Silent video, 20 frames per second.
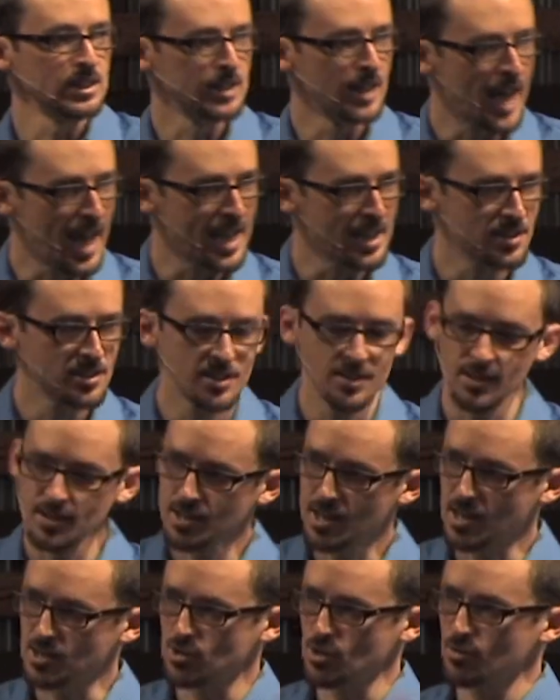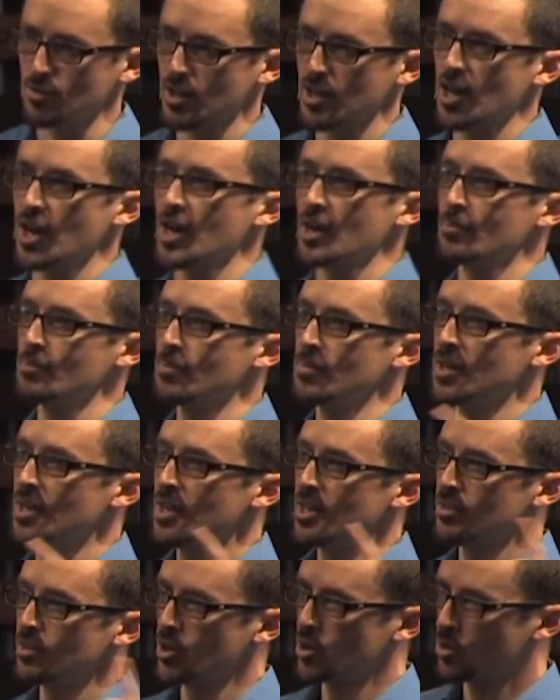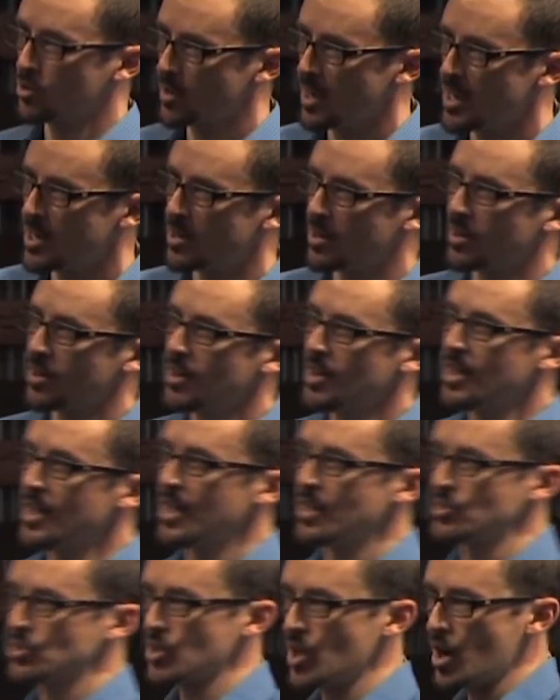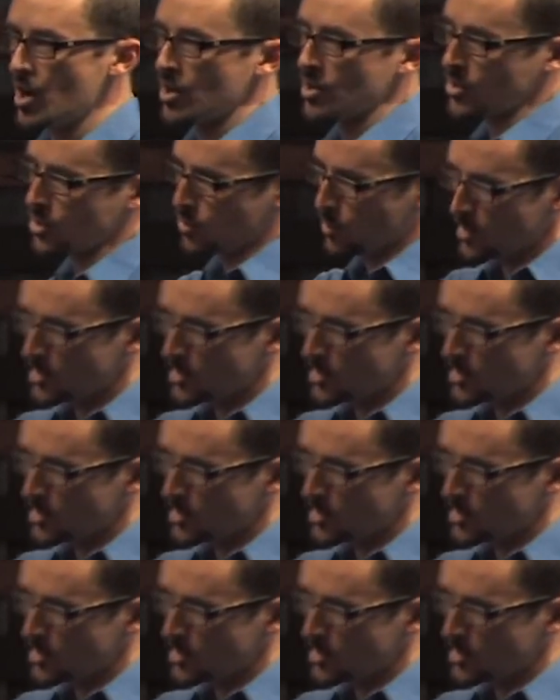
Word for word: light has overcome the Creator has conquered.